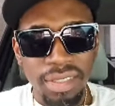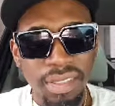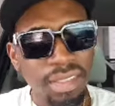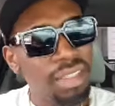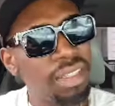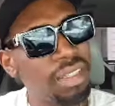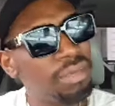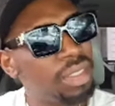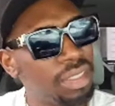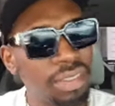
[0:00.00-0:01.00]
No,
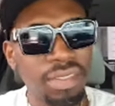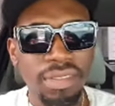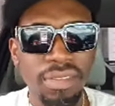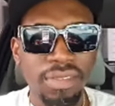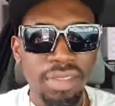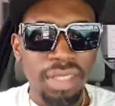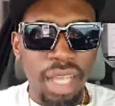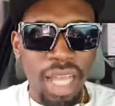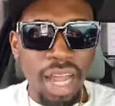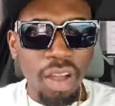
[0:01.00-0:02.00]
man.
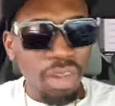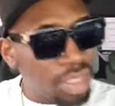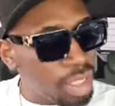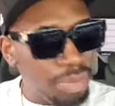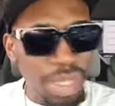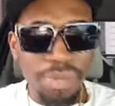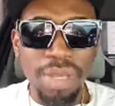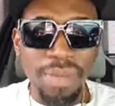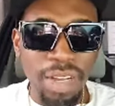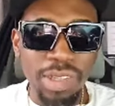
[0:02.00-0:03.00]
And I hustle people,
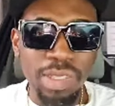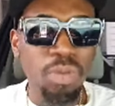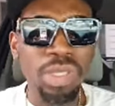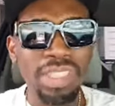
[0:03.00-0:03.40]
I'm a hustle.